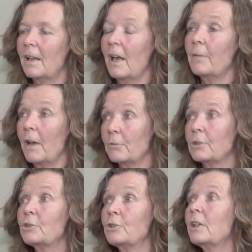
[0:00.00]
And that
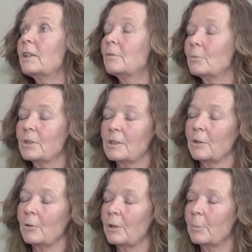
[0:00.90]
retreat was
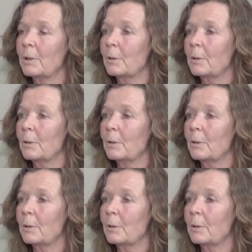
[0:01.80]
incredibly